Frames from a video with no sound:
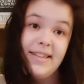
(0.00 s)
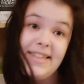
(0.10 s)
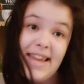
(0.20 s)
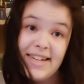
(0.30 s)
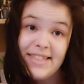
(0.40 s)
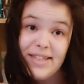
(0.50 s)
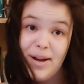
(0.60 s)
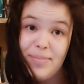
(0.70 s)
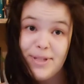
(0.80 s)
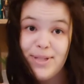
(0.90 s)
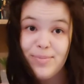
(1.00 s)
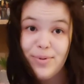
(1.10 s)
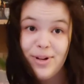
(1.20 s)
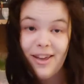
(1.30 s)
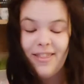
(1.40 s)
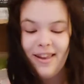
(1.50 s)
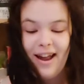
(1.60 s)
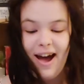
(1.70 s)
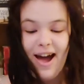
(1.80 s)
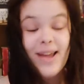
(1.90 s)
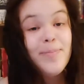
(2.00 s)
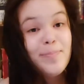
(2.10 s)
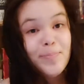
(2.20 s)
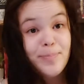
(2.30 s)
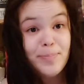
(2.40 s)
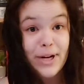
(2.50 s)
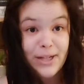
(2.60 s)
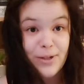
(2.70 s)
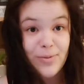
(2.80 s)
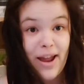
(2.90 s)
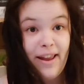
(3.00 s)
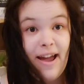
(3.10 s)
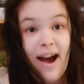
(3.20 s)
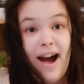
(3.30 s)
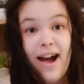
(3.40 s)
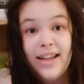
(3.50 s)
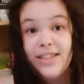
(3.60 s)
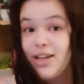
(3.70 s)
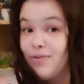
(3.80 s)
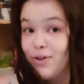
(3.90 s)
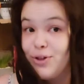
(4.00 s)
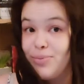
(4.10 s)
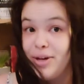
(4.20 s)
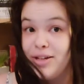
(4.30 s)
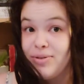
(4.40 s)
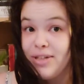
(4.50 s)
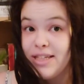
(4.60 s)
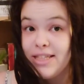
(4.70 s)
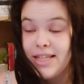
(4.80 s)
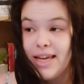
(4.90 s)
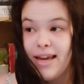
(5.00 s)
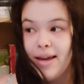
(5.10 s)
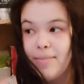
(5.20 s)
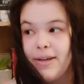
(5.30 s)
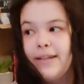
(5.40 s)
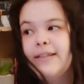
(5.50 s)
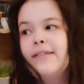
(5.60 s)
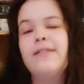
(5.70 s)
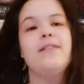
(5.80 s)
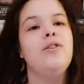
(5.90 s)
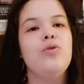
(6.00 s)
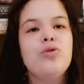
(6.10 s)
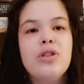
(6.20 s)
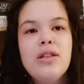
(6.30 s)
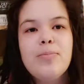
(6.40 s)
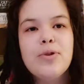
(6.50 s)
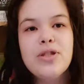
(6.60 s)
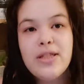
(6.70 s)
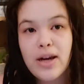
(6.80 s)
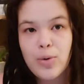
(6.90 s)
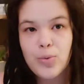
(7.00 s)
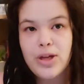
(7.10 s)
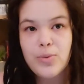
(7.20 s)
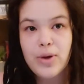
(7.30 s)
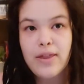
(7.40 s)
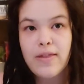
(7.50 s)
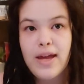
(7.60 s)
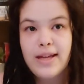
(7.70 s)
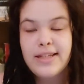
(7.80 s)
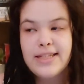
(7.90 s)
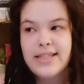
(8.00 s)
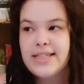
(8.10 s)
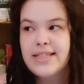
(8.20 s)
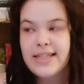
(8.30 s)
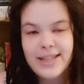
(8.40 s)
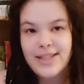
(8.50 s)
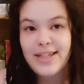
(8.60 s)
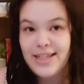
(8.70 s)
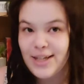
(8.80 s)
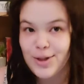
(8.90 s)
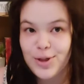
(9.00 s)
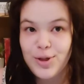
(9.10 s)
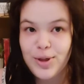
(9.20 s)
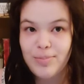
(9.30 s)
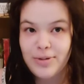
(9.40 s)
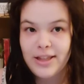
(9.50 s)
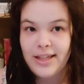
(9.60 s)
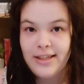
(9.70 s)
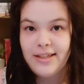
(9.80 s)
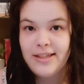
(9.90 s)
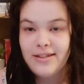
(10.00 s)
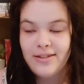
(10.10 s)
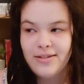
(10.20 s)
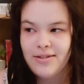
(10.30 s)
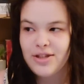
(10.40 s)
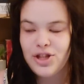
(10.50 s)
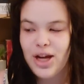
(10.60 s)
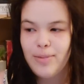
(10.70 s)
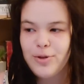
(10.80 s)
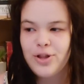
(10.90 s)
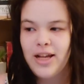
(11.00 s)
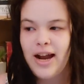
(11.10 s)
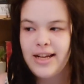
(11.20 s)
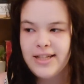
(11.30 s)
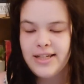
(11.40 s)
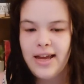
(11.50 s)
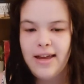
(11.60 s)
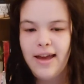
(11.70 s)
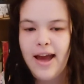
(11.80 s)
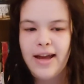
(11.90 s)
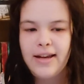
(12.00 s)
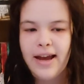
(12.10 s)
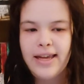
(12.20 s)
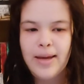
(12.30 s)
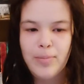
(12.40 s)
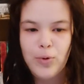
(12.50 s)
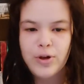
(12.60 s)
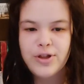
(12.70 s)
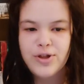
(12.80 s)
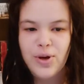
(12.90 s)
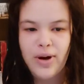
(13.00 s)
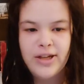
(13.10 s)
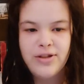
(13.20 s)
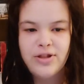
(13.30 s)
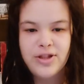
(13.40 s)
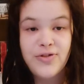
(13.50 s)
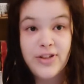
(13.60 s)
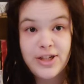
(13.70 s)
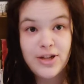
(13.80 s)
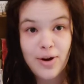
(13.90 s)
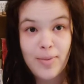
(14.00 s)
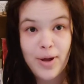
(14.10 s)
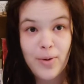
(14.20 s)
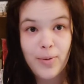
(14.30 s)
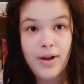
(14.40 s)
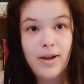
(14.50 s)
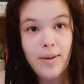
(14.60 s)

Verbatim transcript: Next up is a book that I buddy read. I never do buddy reads, because usually the person that I read with takes like sixteen years to complete it, the chapters that I did, and I get bored, so I just finish it on my own.